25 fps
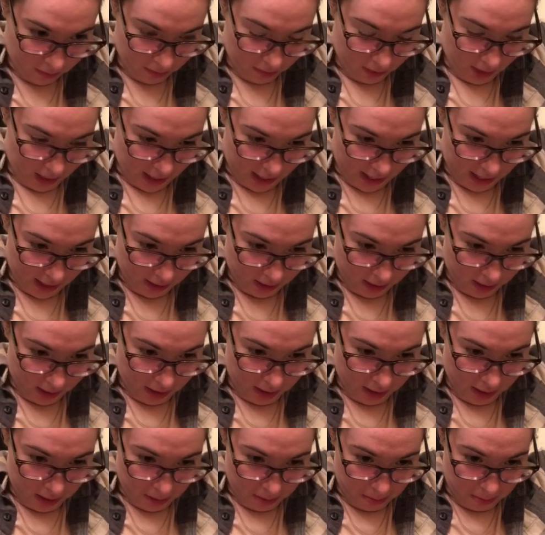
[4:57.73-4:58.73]
at
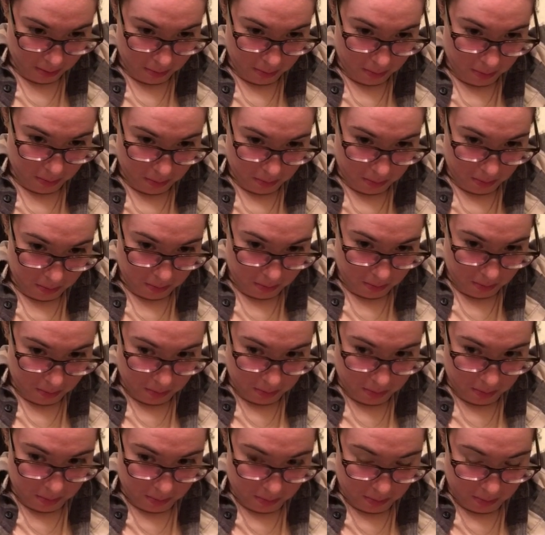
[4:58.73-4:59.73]
the
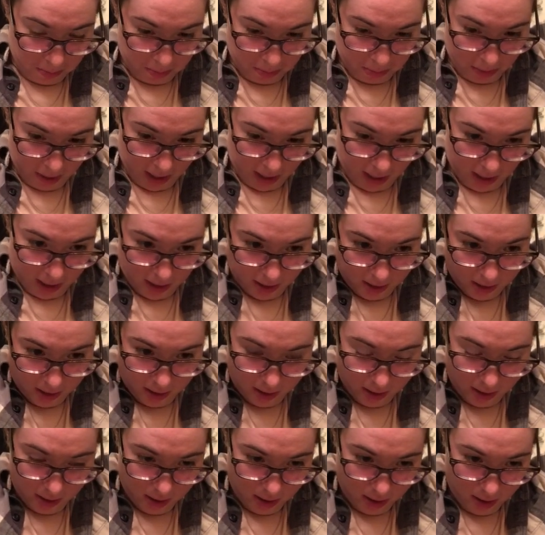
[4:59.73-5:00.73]

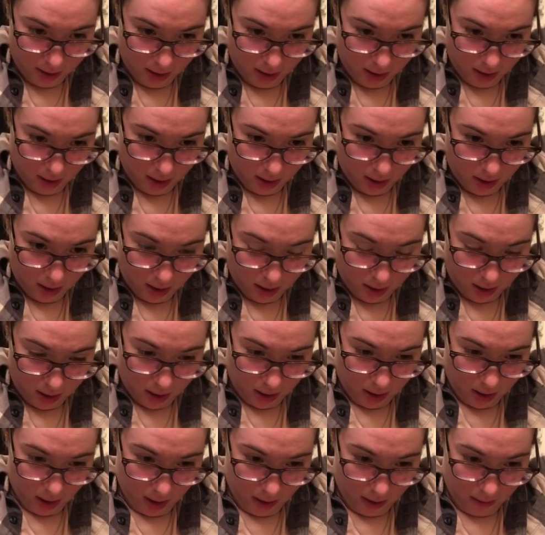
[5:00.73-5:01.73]
base
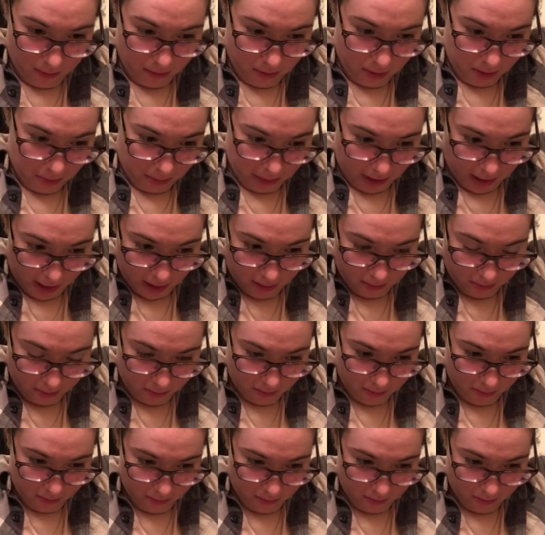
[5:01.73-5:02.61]
of the bun.